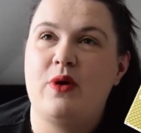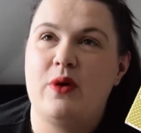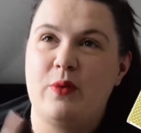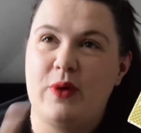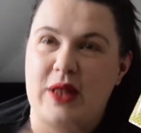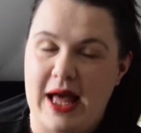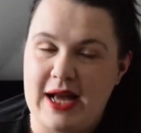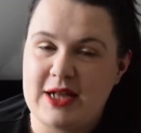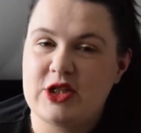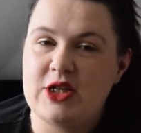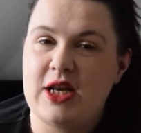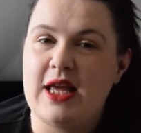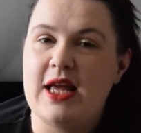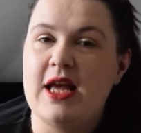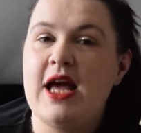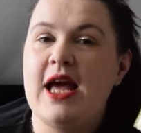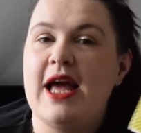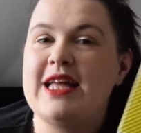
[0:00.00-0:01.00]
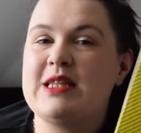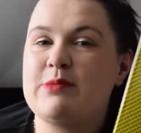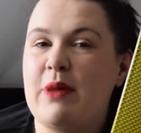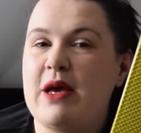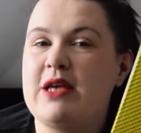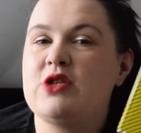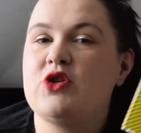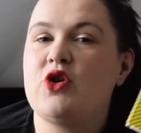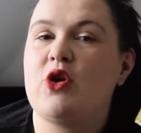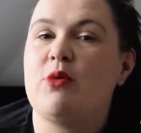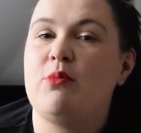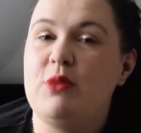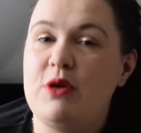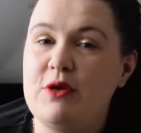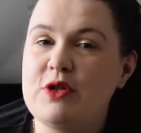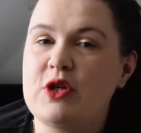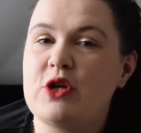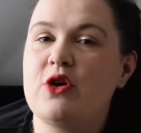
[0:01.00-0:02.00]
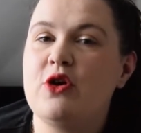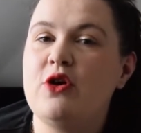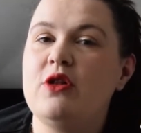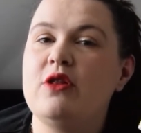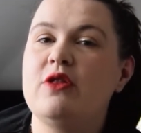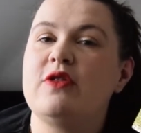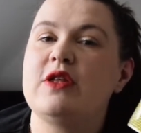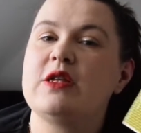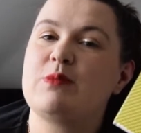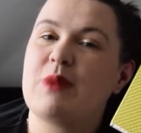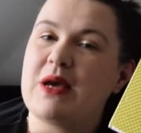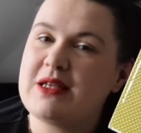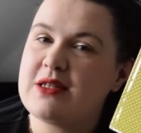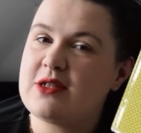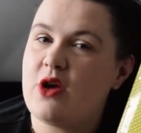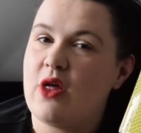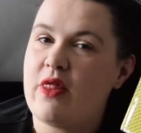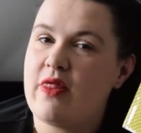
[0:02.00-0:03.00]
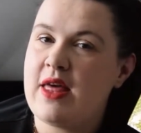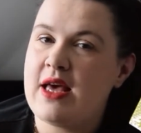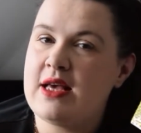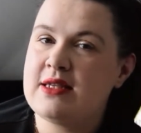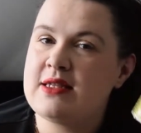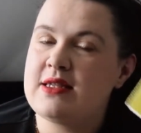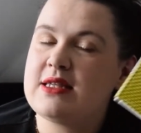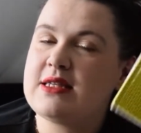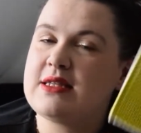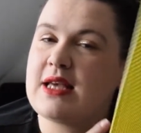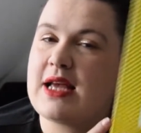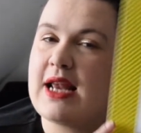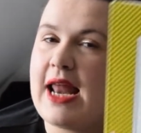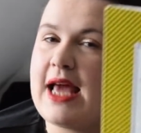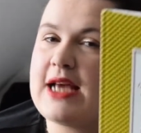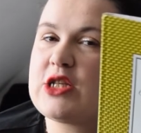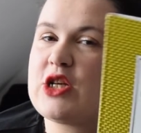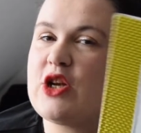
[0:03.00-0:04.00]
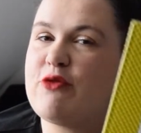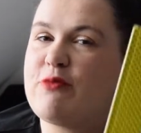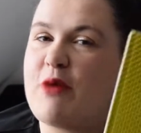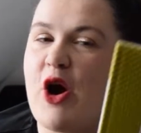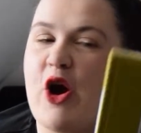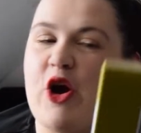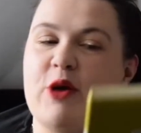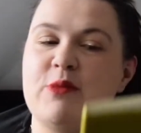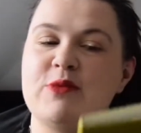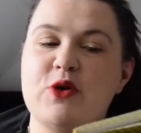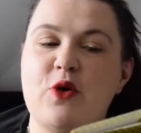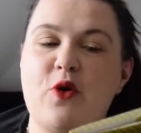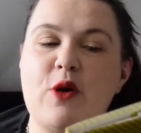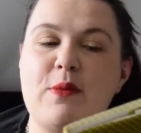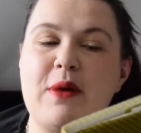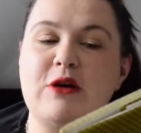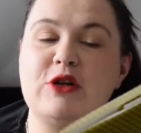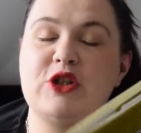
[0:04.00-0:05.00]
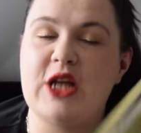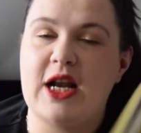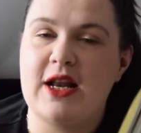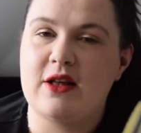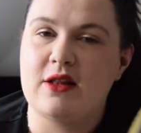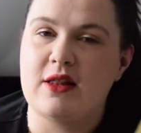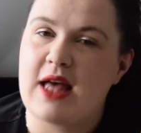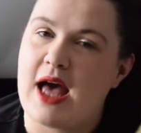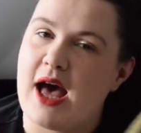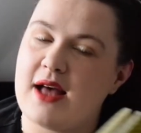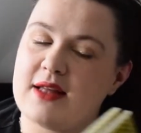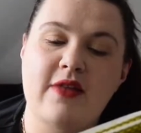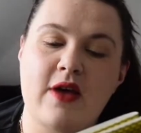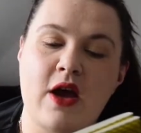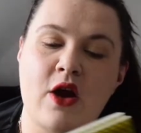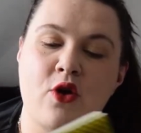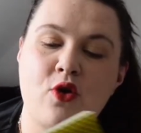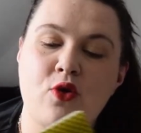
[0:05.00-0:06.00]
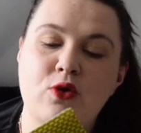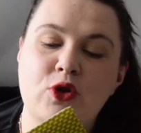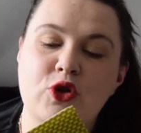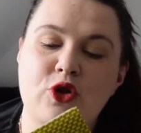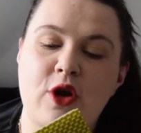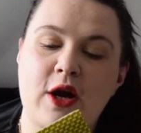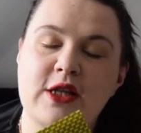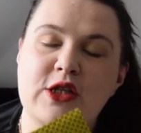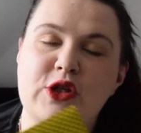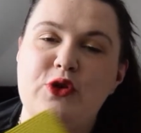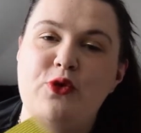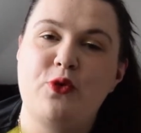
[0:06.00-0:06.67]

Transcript: Well, actually, it's based on a musical that's based on this. This is a collection of poems all about Jellicle Cat, and they are all trying to